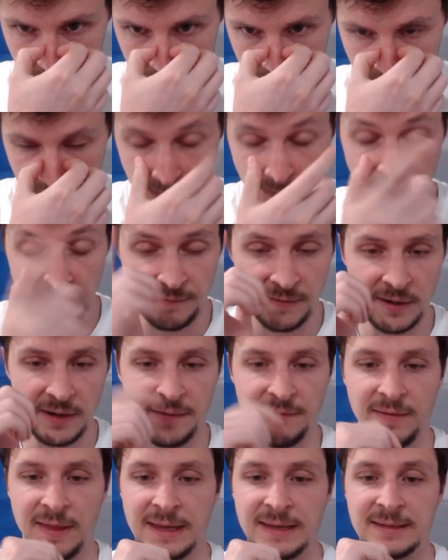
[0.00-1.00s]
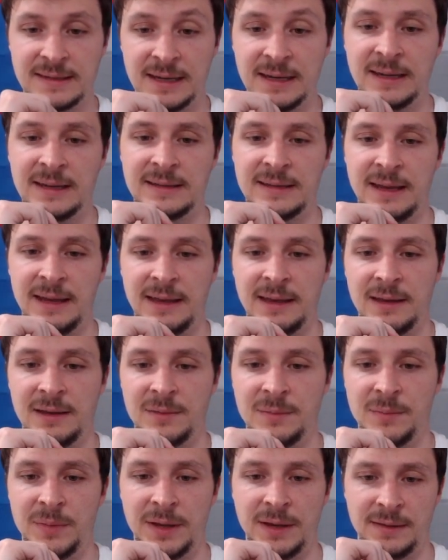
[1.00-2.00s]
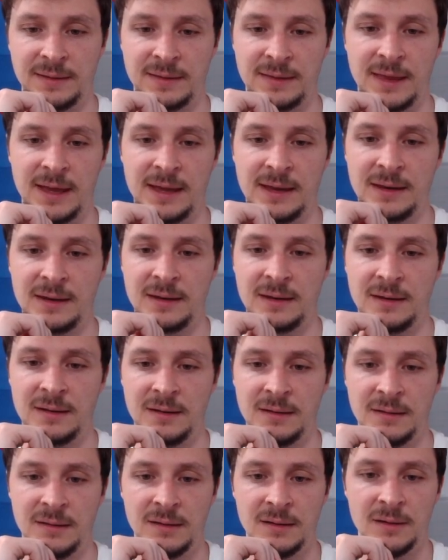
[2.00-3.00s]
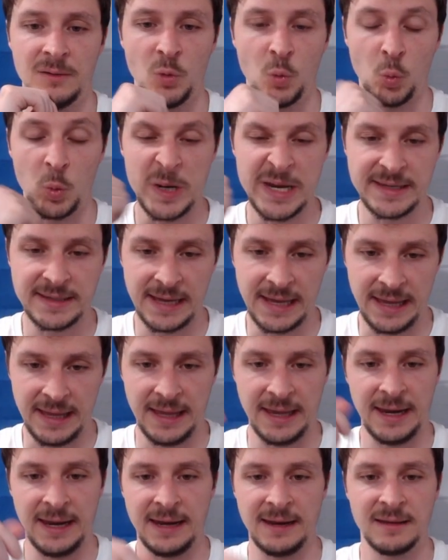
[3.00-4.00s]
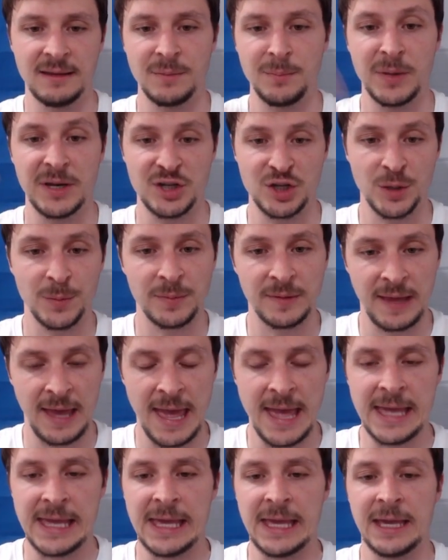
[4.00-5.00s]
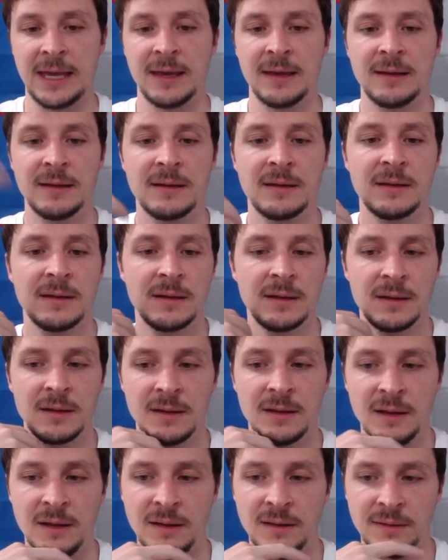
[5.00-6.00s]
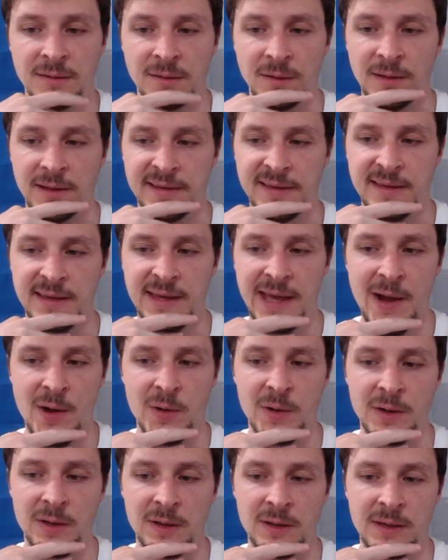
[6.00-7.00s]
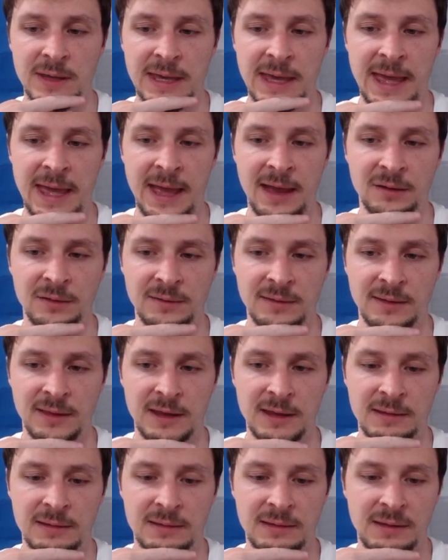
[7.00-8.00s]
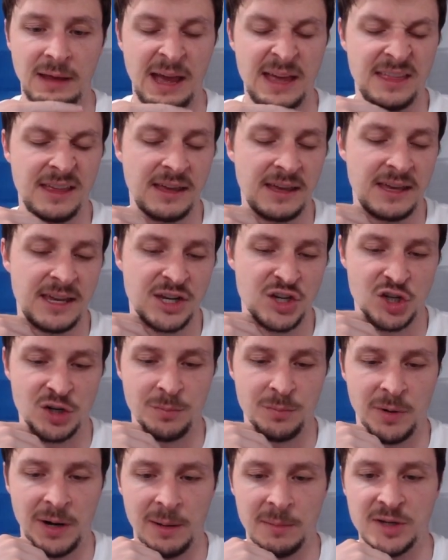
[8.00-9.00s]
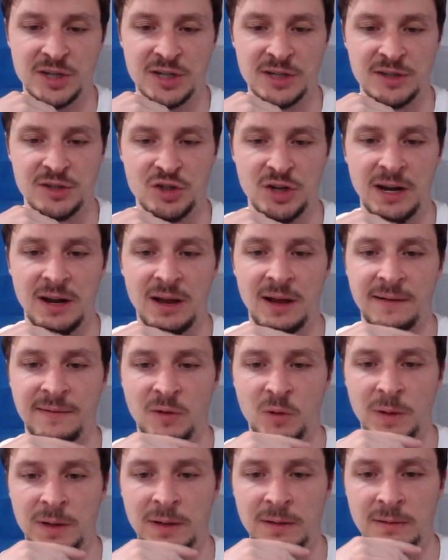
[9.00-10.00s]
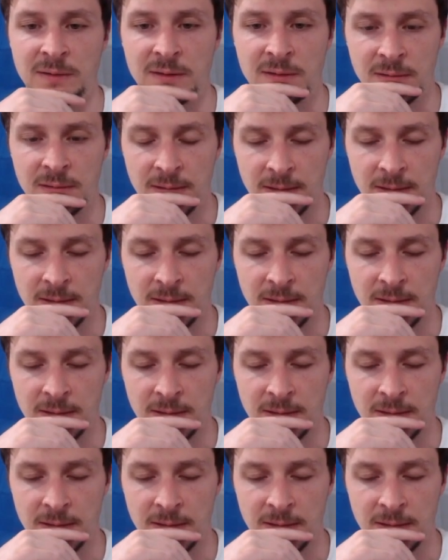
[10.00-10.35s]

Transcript: It'd be funny if they didn't take it, because then we take it and his bishop's hanging. So let's see how he handles this. I think he should probably just trade off queens.